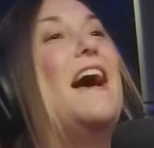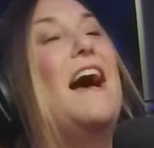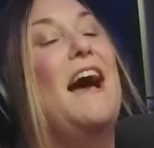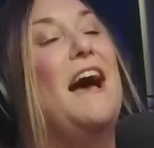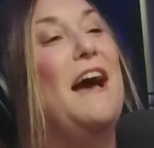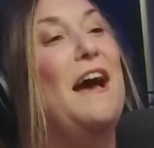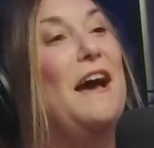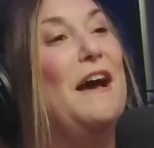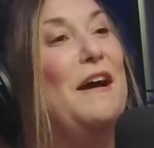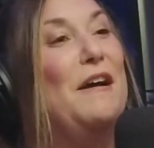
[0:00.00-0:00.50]

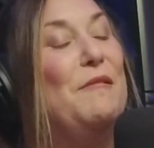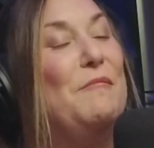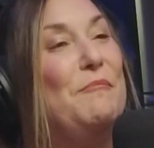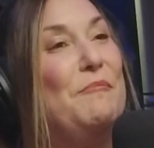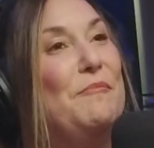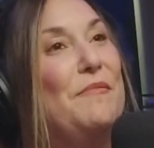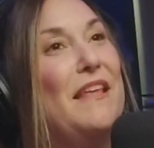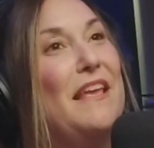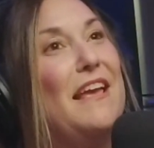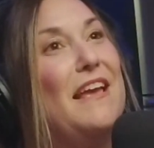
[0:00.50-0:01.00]

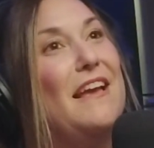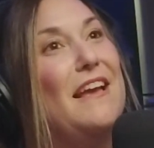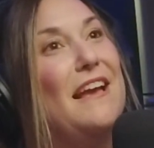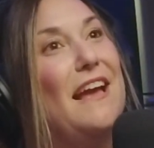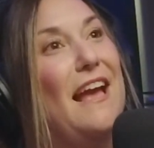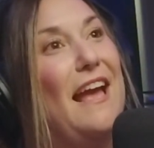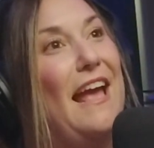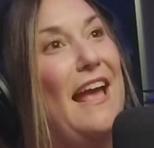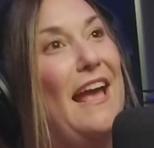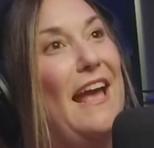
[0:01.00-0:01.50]
Um,
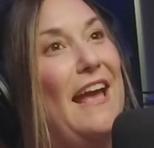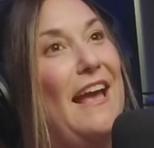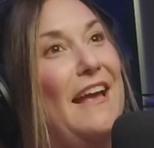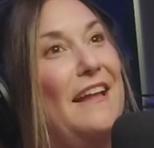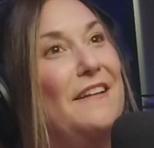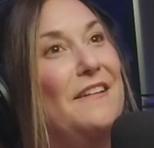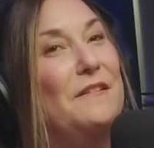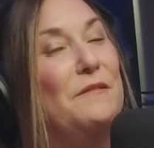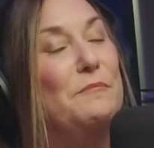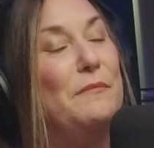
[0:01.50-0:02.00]

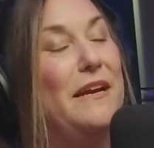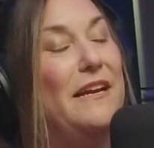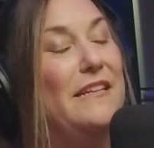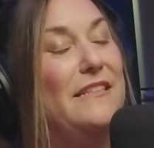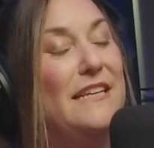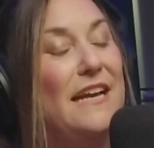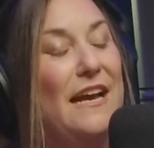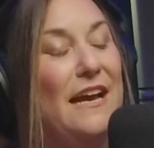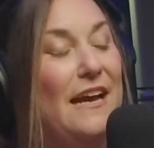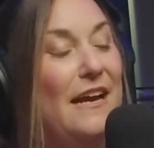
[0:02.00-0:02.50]
and my
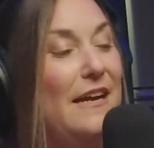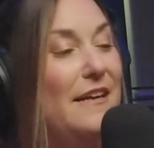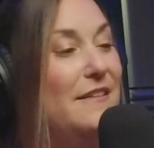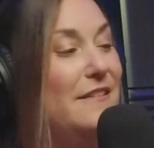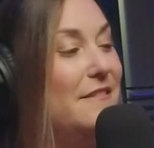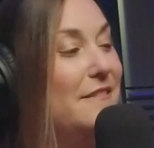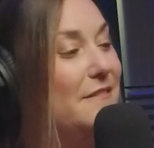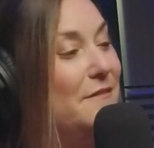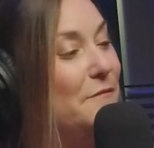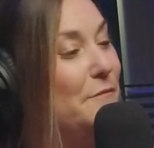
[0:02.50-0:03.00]
dad,